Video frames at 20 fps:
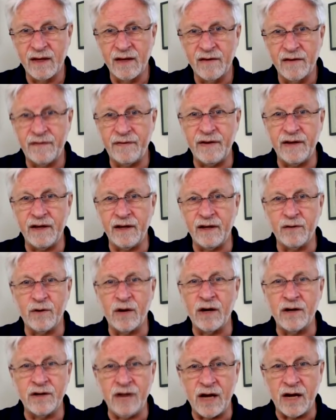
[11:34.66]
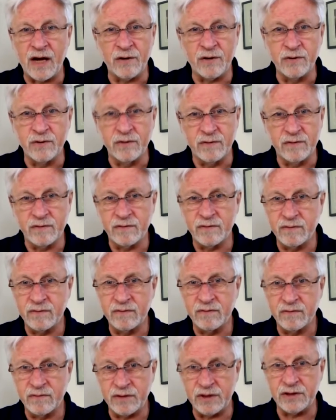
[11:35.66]
feeling run down,
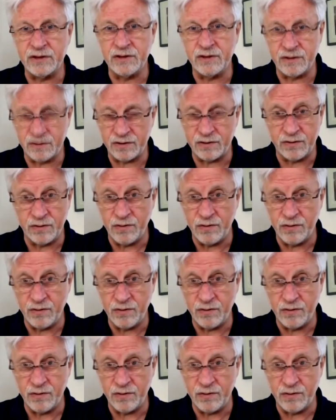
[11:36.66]
just,